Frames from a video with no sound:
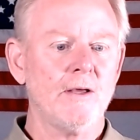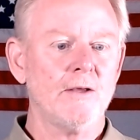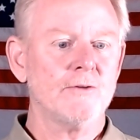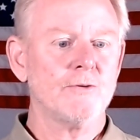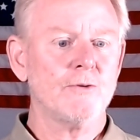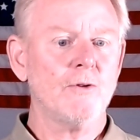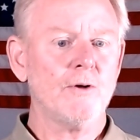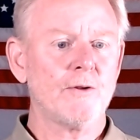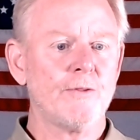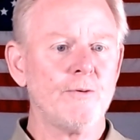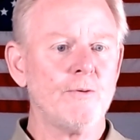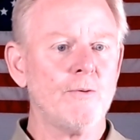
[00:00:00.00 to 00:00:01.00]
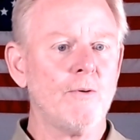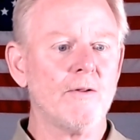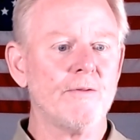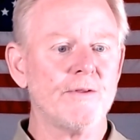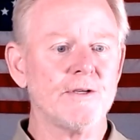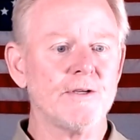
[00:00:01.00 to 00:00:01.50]
So look through all of
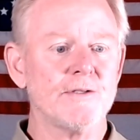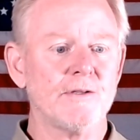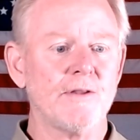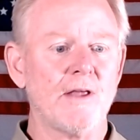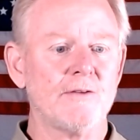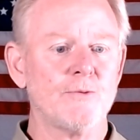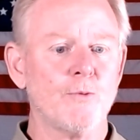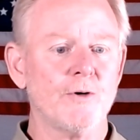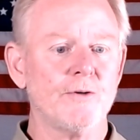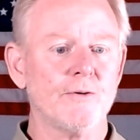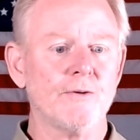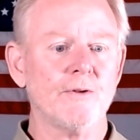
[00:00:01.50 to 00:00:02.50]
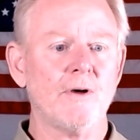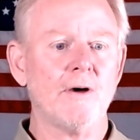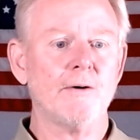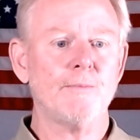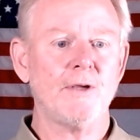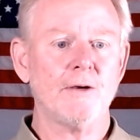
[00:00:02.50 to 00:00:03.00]
these, and that's where you'll
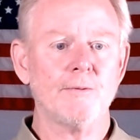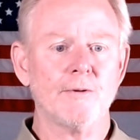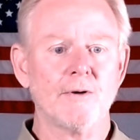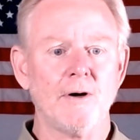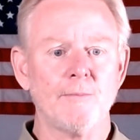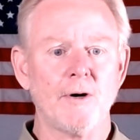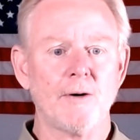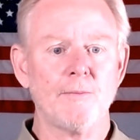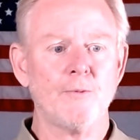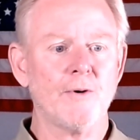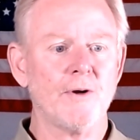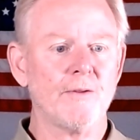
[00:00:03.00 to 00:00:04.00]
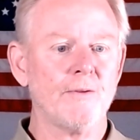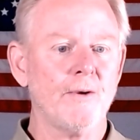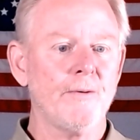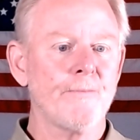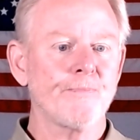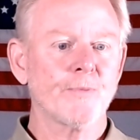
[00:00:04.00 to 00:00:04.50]
be able to come up with
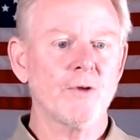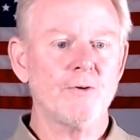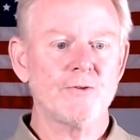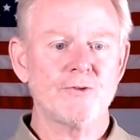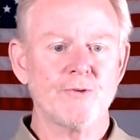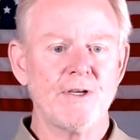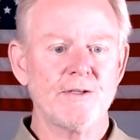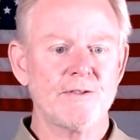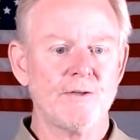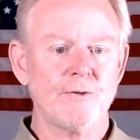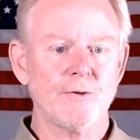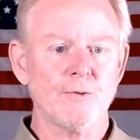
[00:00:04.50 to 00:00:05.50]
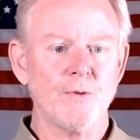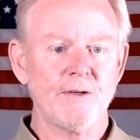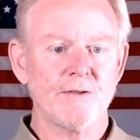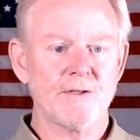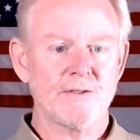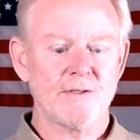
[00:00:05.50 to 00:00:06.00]
your strengths and your
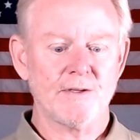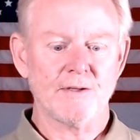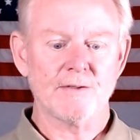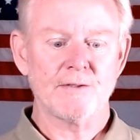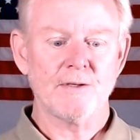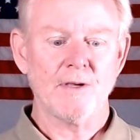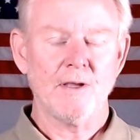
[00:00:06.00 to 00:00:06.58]
weaknesses.